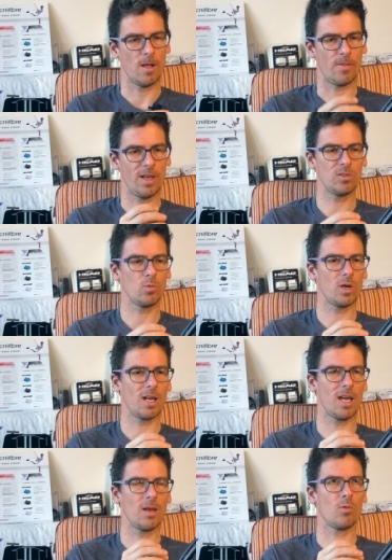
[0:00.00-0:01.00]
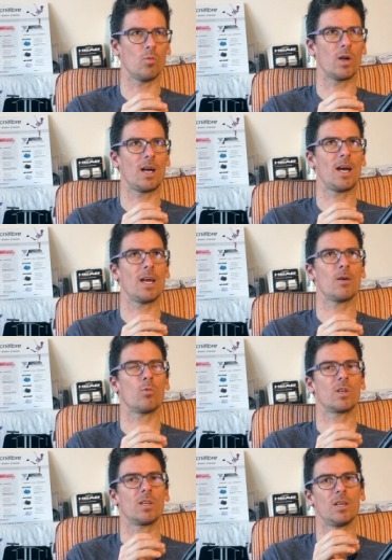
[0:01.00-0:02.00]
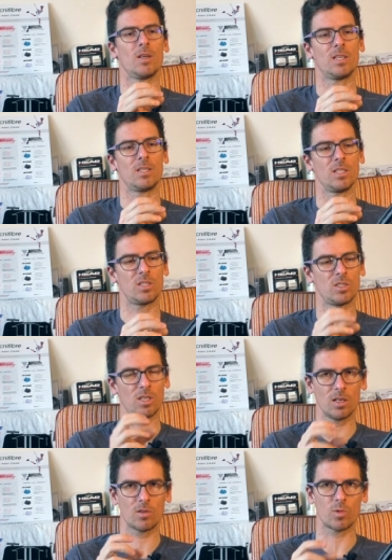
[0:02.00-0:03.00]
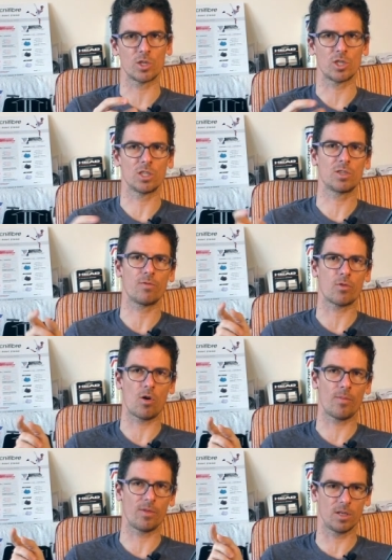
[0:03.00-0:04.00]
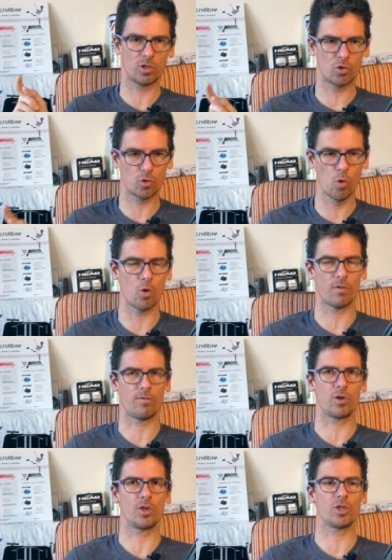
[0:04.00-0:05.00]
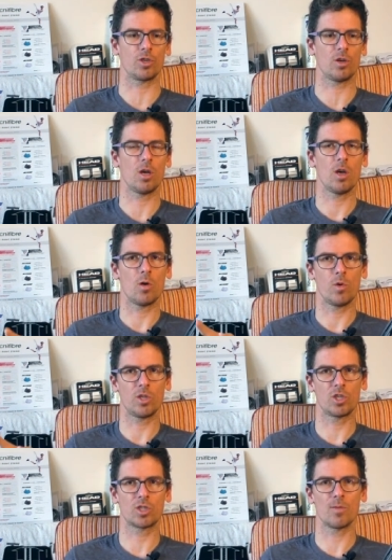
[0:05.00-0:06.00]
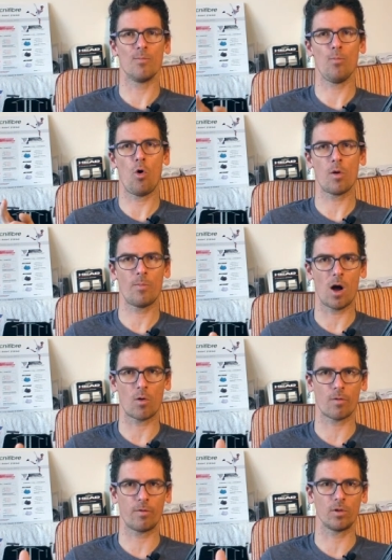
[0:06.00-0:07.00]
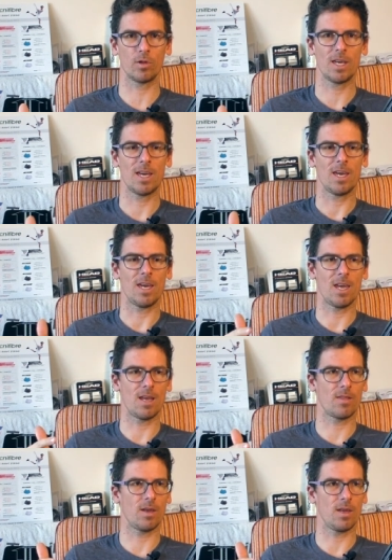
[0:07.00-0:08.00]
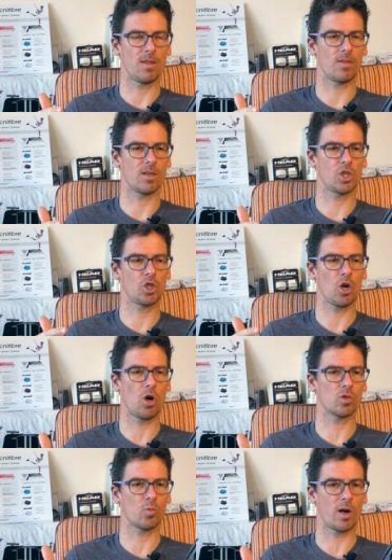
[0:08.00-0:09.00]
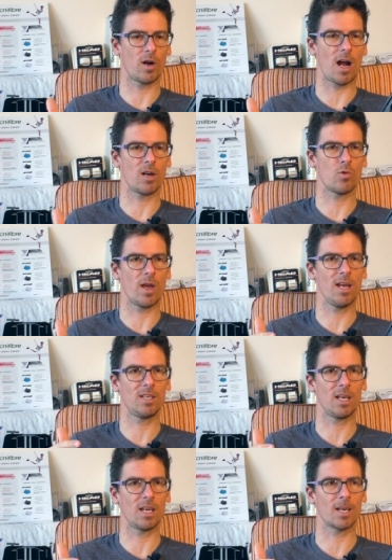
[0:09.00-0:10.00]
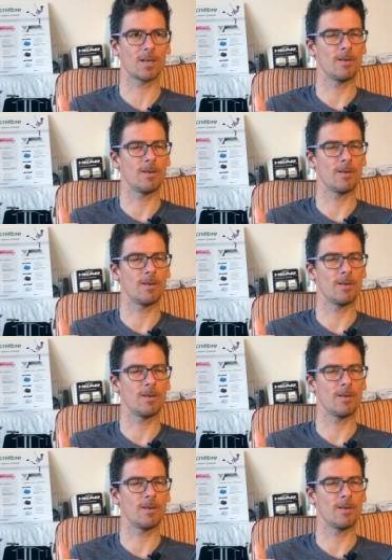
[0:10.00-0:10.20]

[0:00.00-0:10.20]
that's what I what I what it distinguishes from the tour version, which is more powerful in in the shots where are you hitting